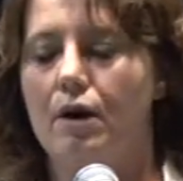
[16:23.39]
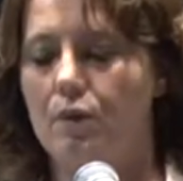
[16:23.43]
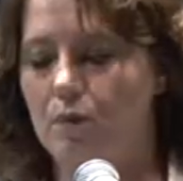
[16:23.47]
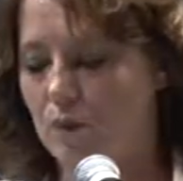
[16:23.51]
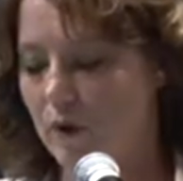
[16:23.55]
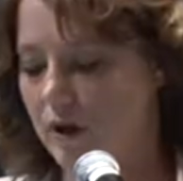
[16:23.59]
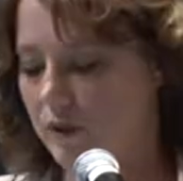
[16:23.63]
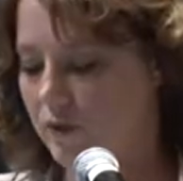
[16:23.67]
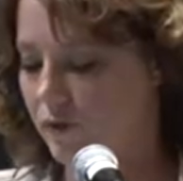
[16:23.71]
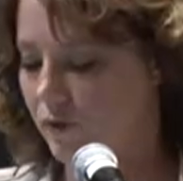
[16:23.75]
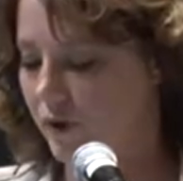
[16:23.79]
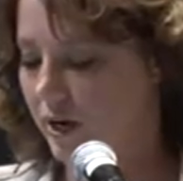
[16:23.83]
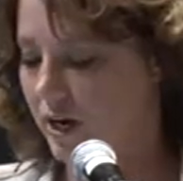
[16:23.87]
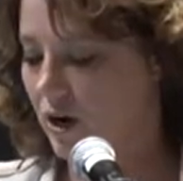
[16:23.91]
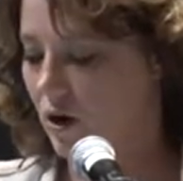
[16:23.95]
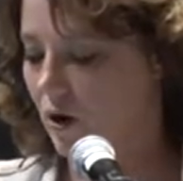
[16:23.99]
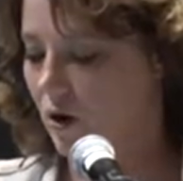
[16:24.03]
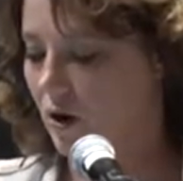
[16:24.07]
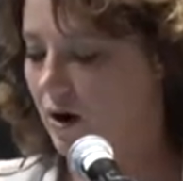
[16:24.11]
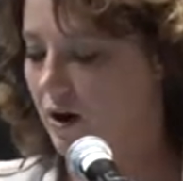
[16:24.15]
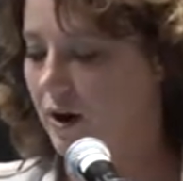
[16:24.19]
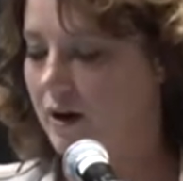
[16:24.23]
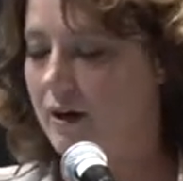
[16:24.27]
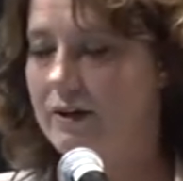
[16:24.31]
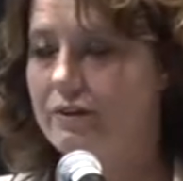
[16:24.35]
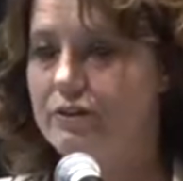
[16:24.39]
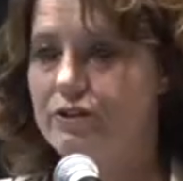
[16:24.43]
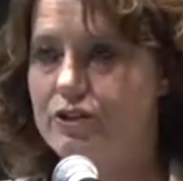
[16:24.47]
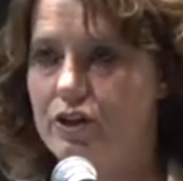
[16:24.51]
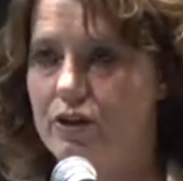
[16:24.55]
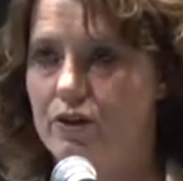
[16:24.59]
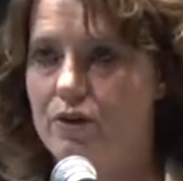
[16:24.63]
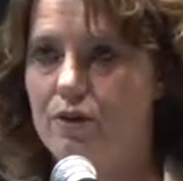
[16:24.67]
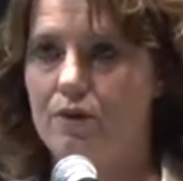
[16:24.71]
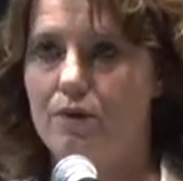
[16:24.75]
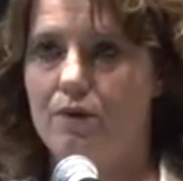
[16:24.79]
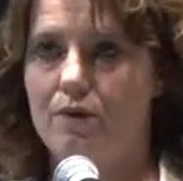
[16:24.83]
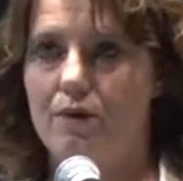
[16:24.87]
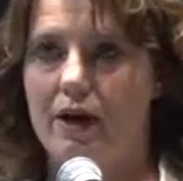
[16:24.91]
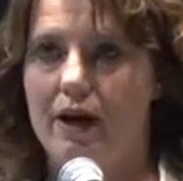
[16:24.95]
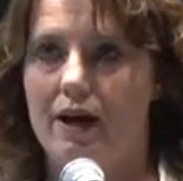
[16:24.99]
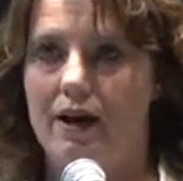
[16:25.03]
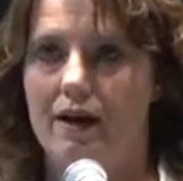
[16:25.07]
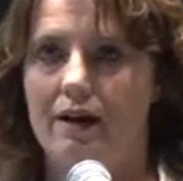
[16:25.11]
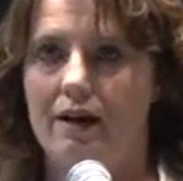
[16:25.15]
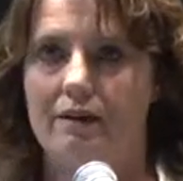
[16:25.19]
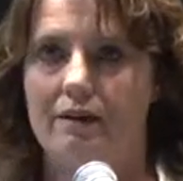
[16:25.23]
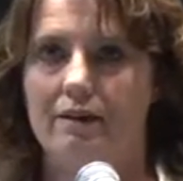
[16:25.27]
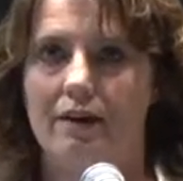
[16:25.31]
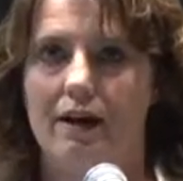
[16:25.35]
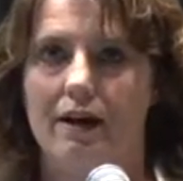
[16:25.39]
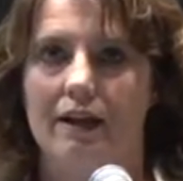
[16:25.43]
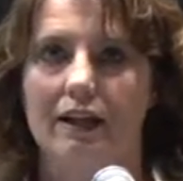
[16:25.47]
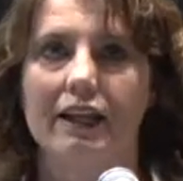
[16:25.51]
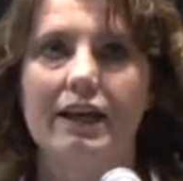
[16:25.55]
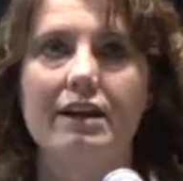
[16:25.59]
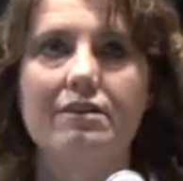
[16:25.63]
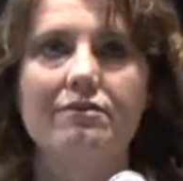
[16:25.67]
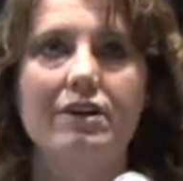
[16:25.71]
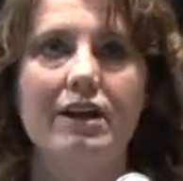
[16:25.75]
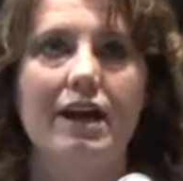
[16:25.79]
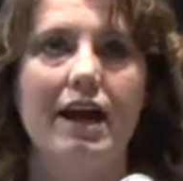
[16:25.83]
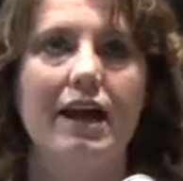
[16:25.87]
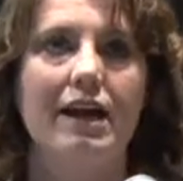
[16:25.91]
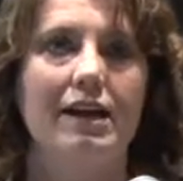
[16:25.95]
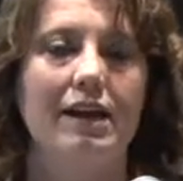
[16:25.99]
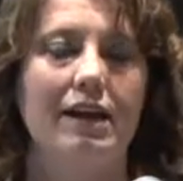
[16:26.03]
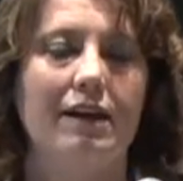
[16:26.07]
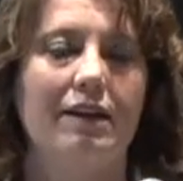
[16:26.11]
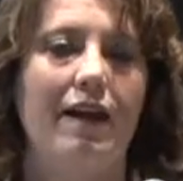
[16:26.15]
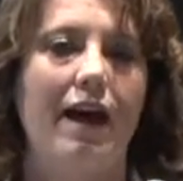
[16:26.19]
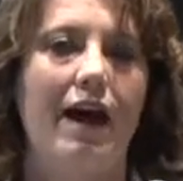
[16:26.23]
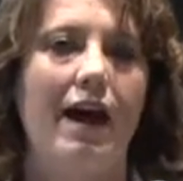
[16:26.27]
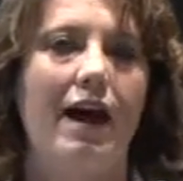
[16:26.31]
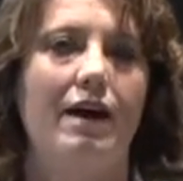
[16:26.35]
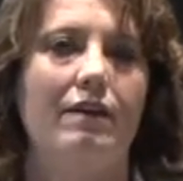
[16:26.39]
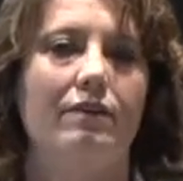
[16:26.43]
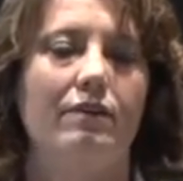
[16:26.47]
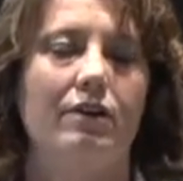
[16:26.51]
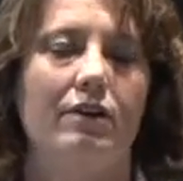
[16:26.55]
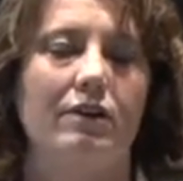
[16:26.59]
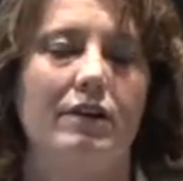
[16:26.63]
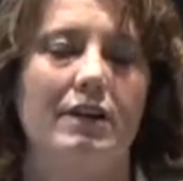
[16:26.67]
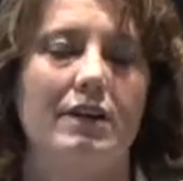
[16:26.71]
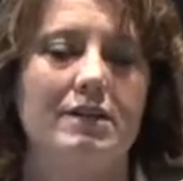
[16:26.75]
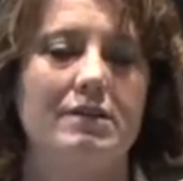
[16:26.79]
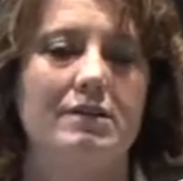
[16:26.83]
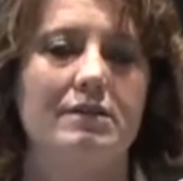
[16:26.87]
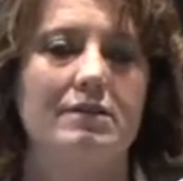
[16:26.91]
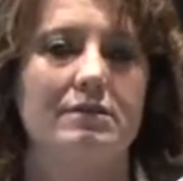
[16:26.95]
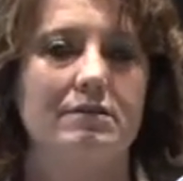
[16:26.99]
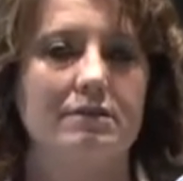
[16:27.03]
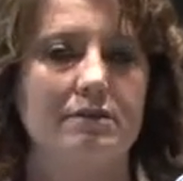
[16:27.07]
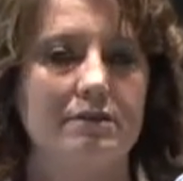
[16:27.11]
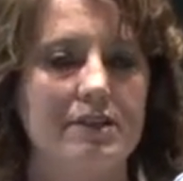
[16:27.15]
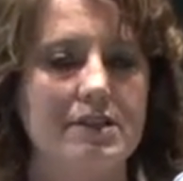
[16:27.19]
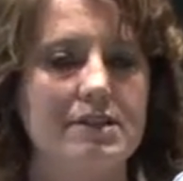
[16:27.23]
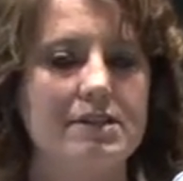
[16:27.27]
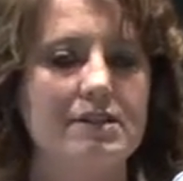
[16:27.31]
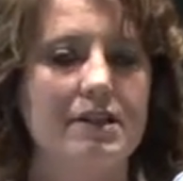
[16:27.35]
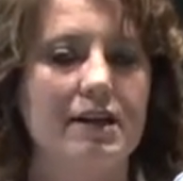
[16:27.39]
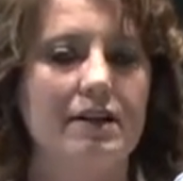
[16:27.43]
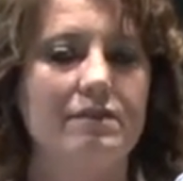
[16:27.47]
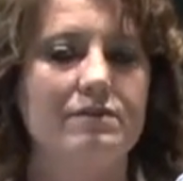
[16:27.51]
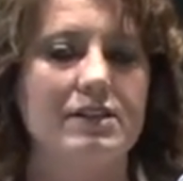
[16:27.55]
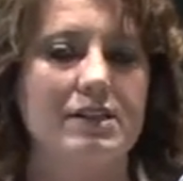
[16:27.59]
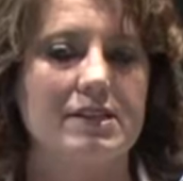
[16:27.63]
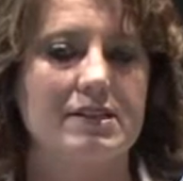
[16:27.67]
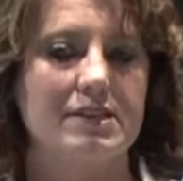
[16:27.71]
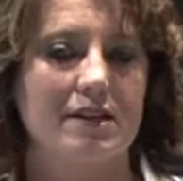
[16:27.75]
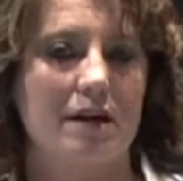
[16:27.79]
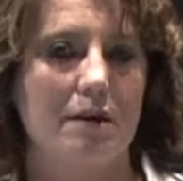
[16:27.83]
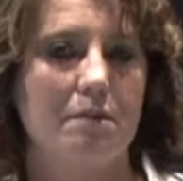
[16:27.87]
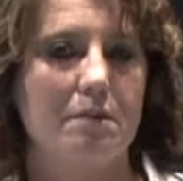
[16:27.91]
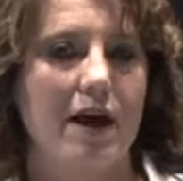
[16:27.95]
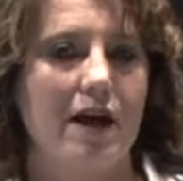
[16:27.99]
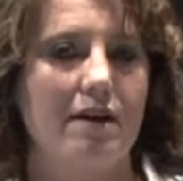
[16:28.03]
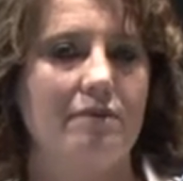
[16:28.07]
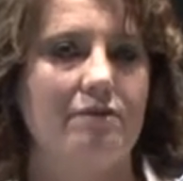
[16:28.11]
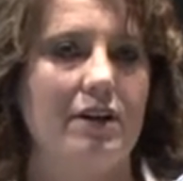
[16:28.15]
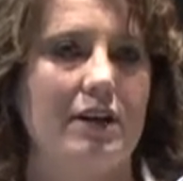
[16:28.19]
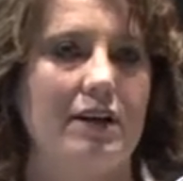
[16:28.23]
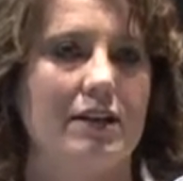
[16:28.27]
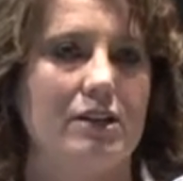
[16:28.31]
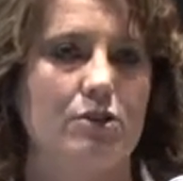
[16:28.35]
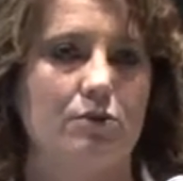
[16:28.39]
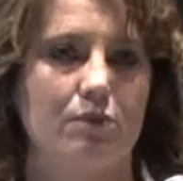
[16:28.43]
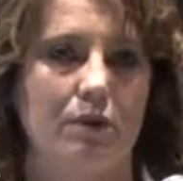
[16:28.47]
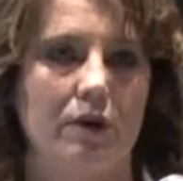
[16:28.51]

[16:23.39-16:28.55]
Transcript: With regard to alleviating that, this gives us some evidence.